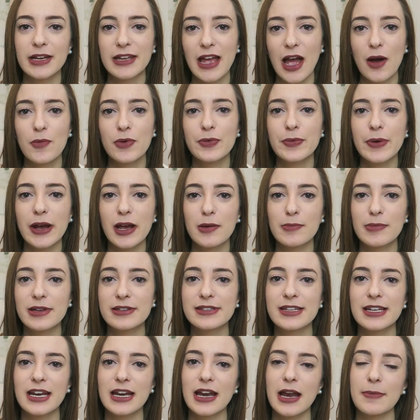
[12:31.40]
But yeah, I would
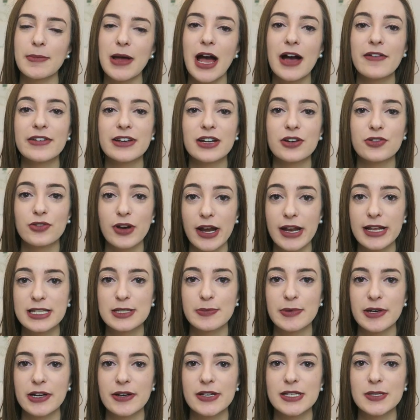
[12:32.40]
recommend it, and I'm having a great
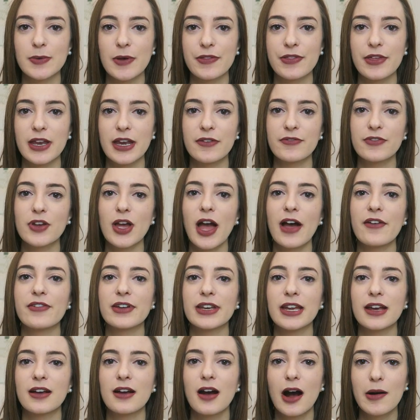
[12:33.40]
experience with it. If you have
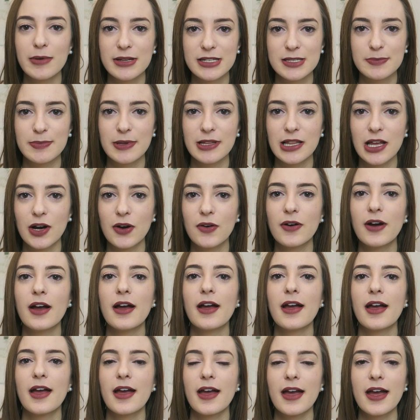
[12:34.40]
any comments below,
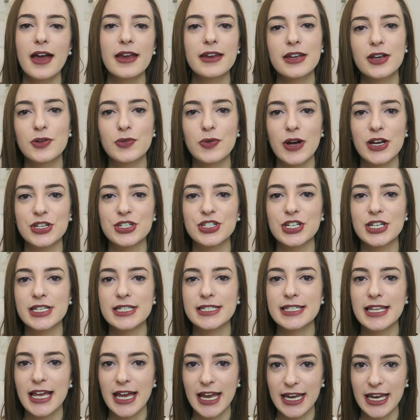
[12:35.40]
any
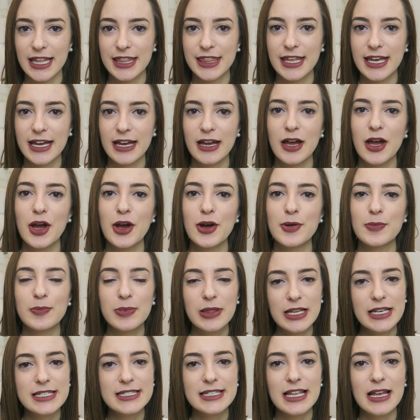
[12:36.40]
questions, anything,
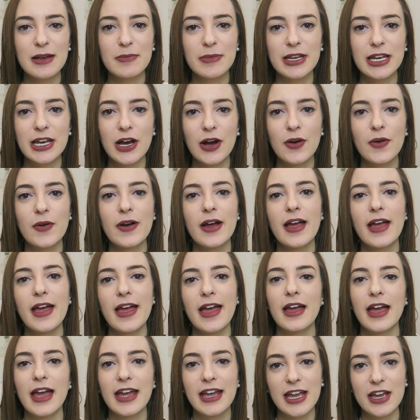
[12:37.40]
please let me know,
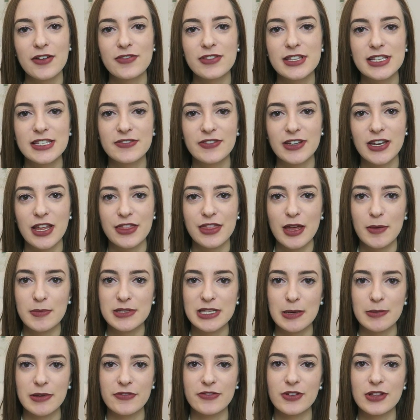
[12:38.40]
and give this video a
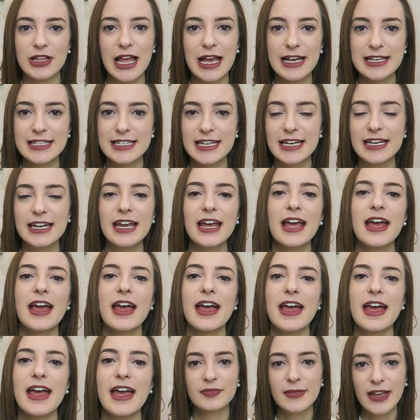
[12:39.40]
thumbs up if you liked it.
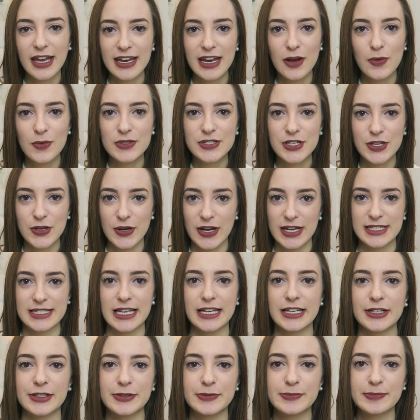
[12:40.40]
And I will see you guys
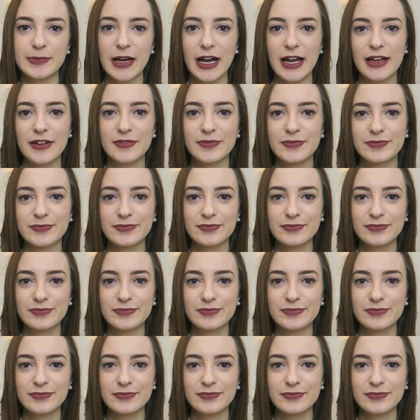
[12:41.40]
later. Bye.